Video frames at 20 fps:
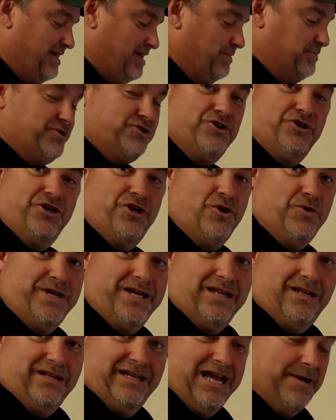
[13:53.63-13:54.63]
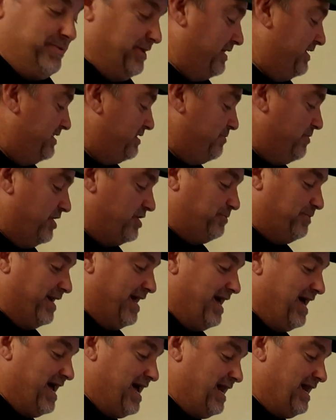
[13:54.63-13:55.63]
I'm sure you don't need to clamp it this much,
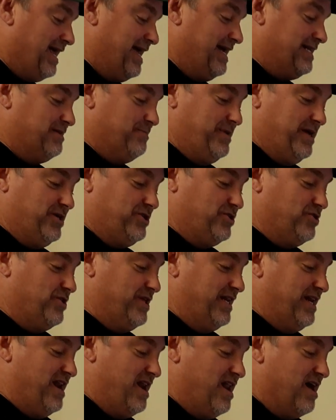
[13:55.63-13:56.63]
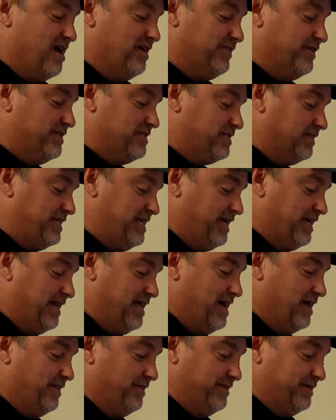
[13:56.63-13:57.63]
but I like to make sure that nothing's
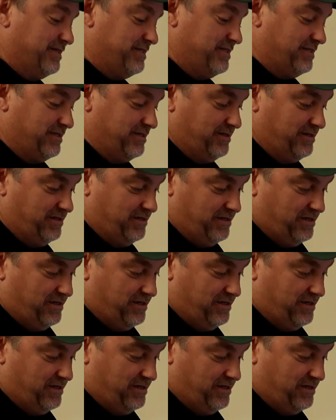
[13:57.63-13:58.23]
leaking out of this.